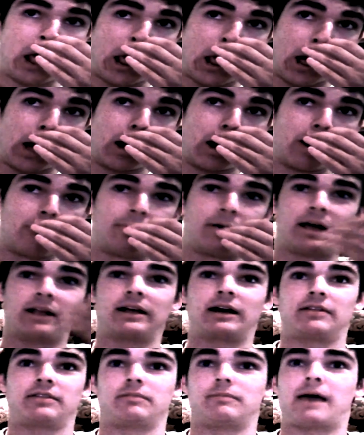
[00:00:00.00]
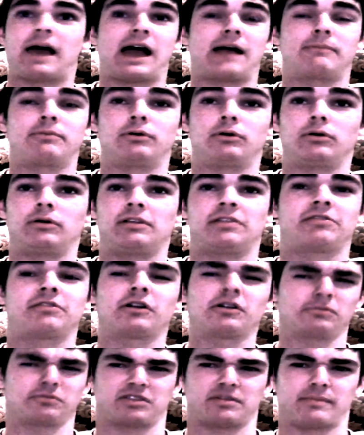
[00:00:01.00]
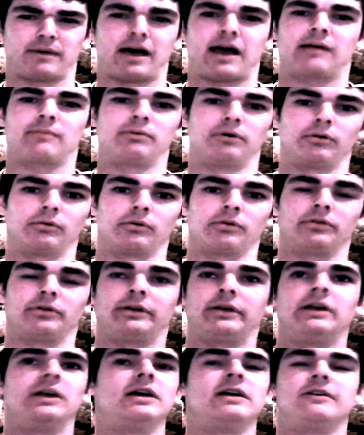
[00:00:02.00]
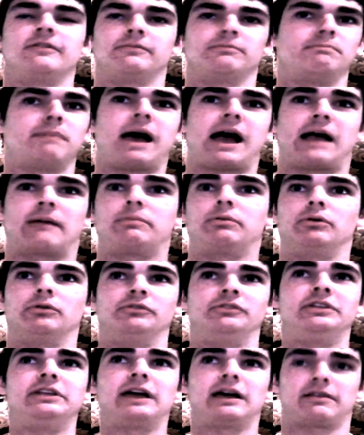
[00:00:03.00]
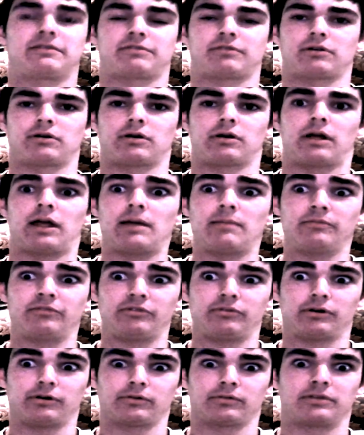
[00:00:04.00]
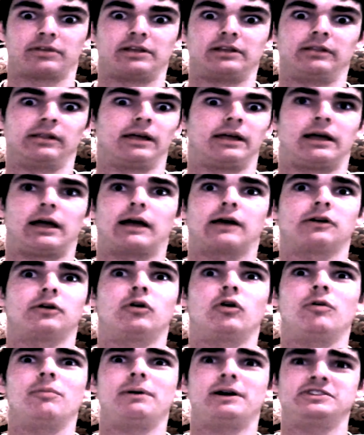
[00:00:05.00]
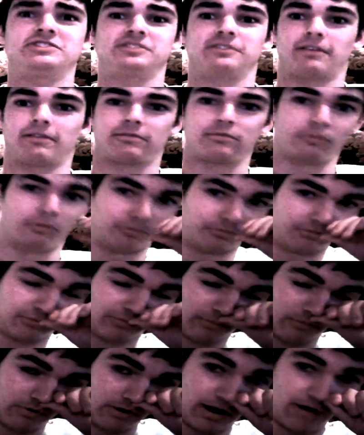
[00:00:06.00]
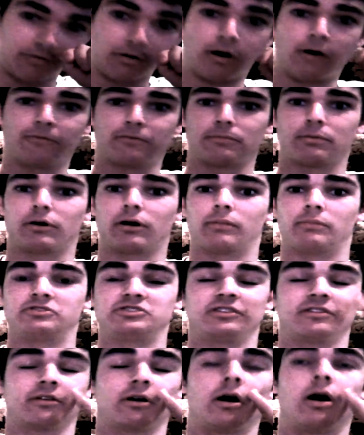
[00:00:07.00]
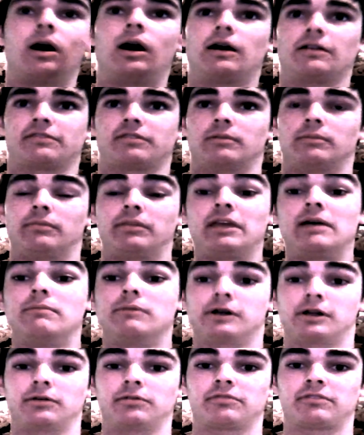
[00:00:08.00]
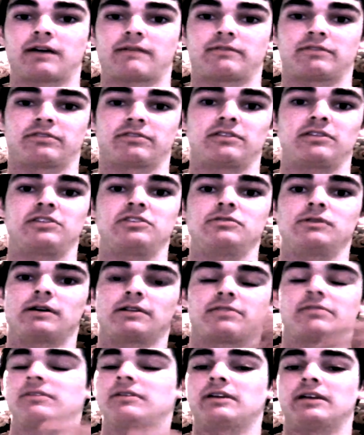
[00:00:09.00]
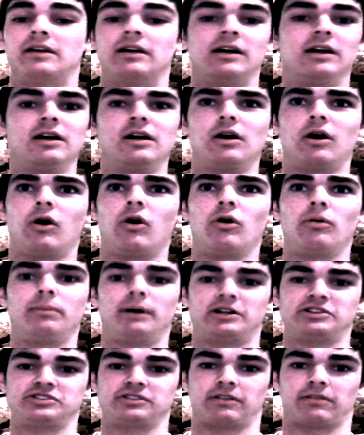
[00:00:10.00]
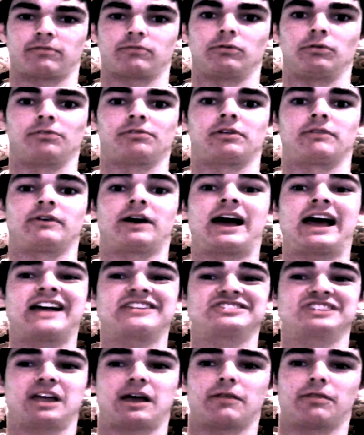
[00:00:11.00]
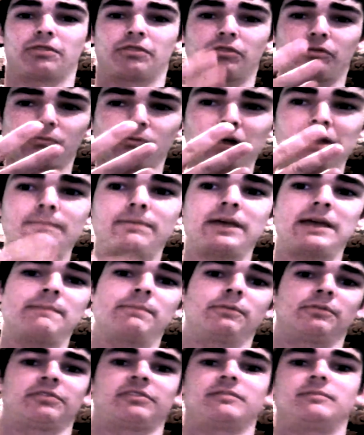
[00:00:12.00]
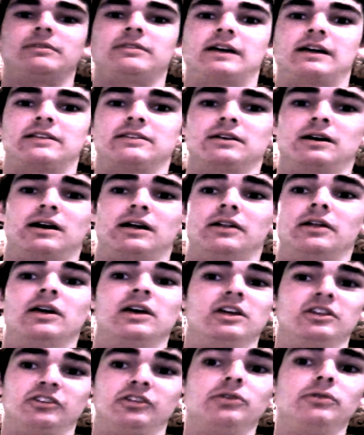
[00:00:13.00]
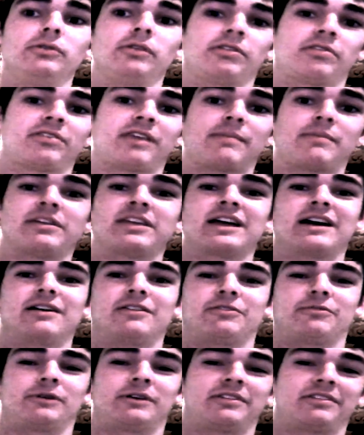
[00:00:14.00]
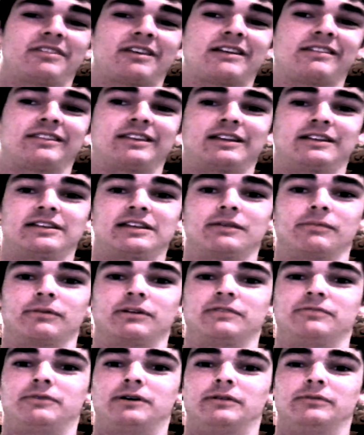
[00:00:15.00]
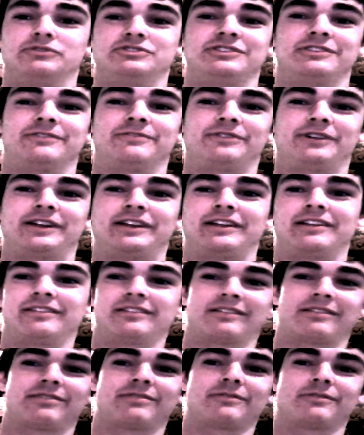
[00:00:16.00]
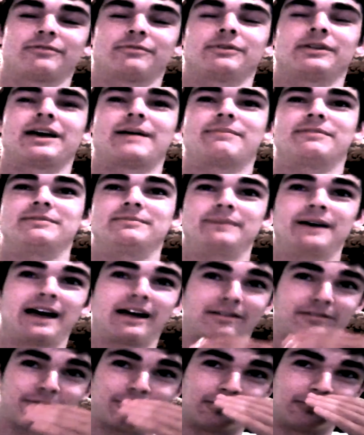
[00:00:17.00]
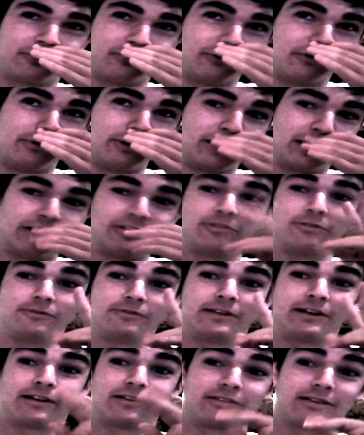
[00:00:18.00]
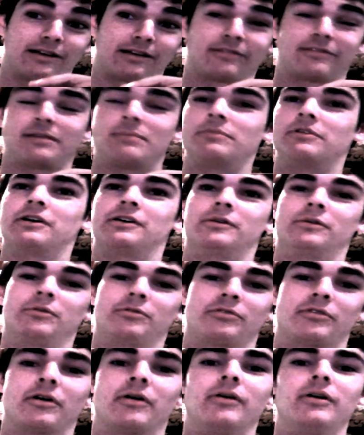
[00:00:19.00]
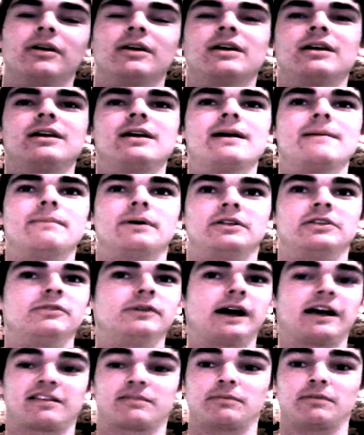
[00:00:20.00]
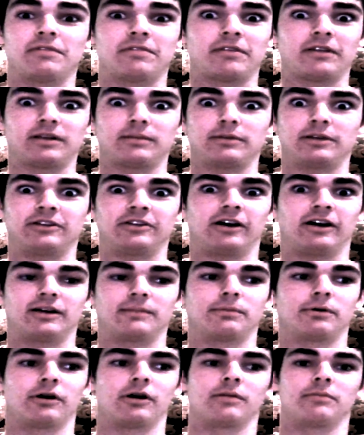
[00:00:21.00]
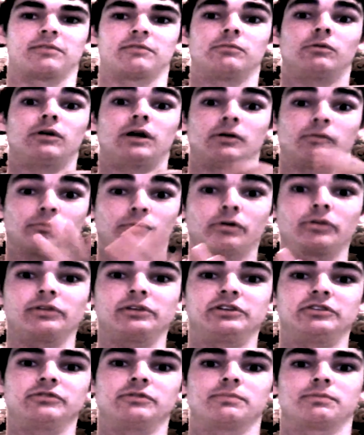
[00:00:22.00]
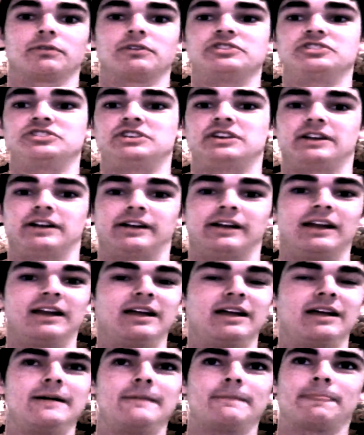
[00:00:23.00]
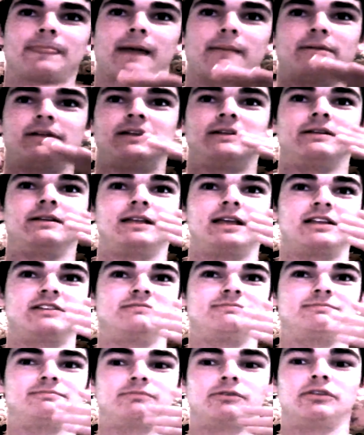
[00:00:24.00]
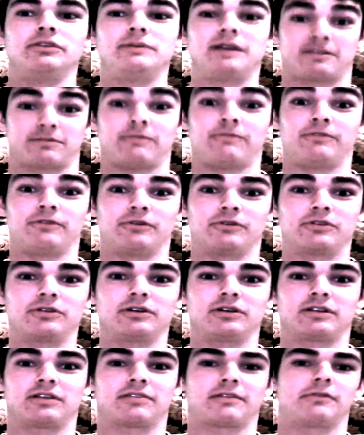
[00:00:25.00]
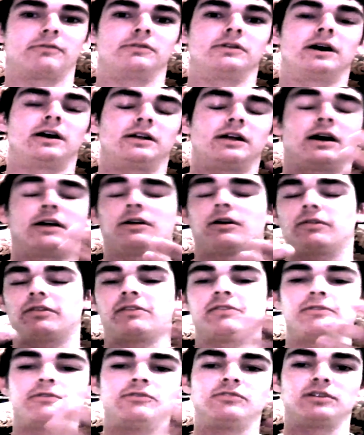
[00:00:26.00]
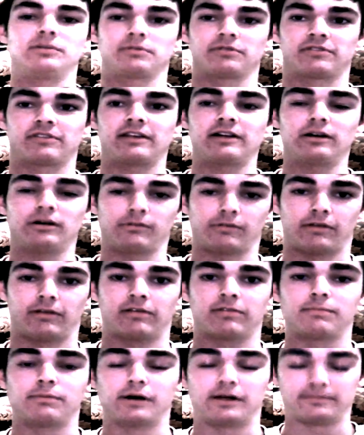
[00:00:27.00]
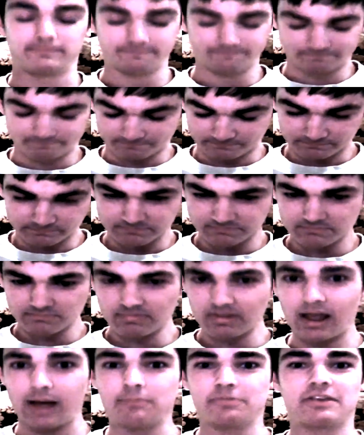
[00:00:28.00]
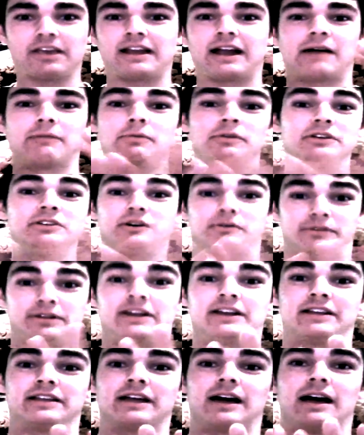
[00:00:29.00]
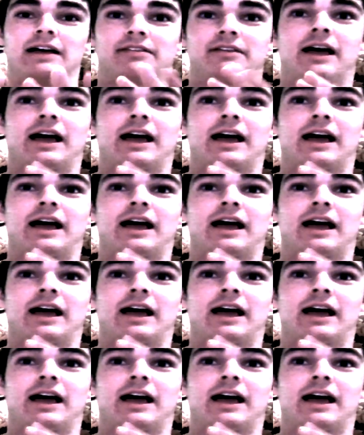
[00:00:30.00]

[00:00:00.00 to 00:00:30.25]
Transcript: I got the Magpul. It started with the Magpul, really. Magpul, DSR, M200 Gile. I got a whole bunch of this cool stuff from you guys, all for perm, which is awesome. The M107 CQSE. Whole bunch of this cool stuff. I actually had 3 people send me that gun, 2 to the same account, so I sadly had to get rid of one, which is funny, because that's sort of what happened to Backstar, too. He got 2 of that exact same gun also. But you guys have been sending me a ton of perms, and while I really do appreciate it, I mean, it really makes me feel good, because I know not all these YouTubers get all this, but I'm saying I really don't need it, guys.